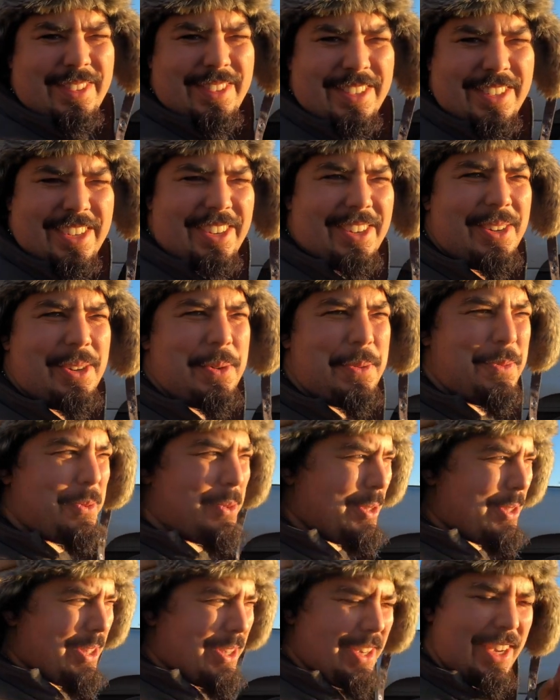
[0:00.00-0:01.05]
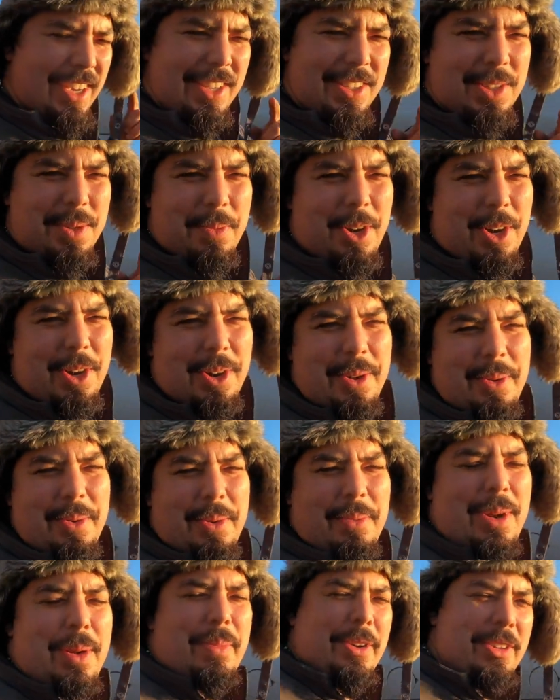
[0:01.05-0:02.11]
So we'll see you guys tomorrow.
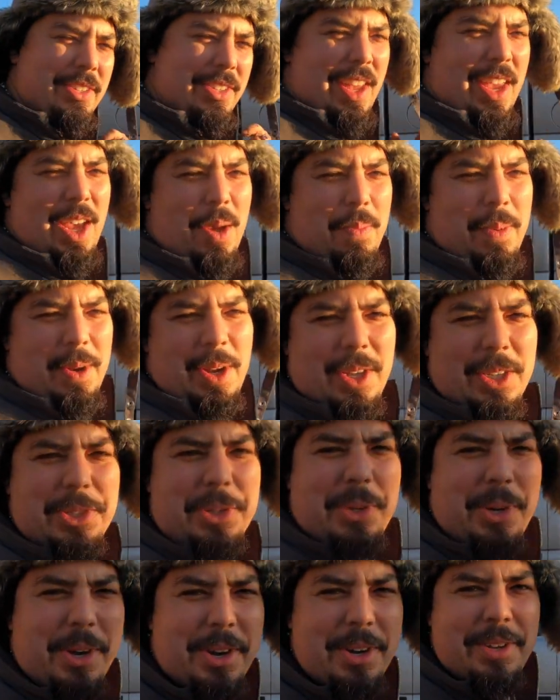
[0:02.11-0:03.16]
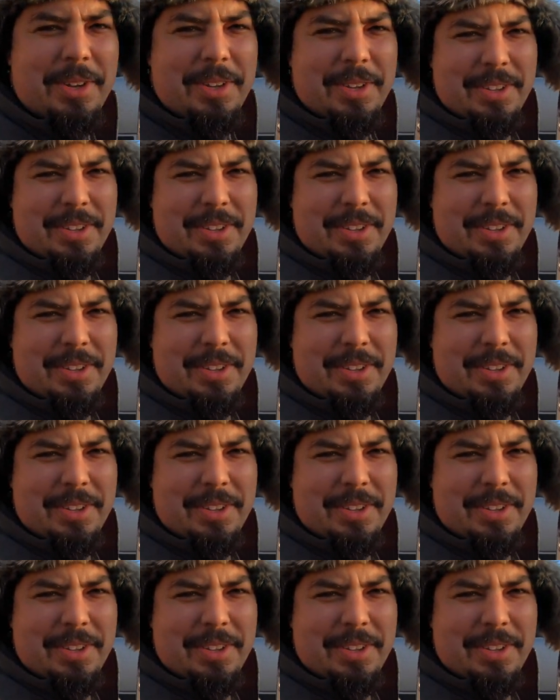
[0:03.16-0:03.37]
Remember, stay up and hustle hard.